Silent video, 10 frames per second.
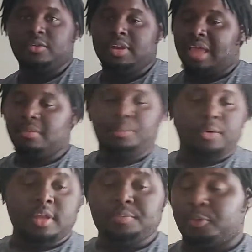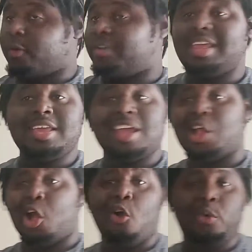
Damian Priest proving that he can go in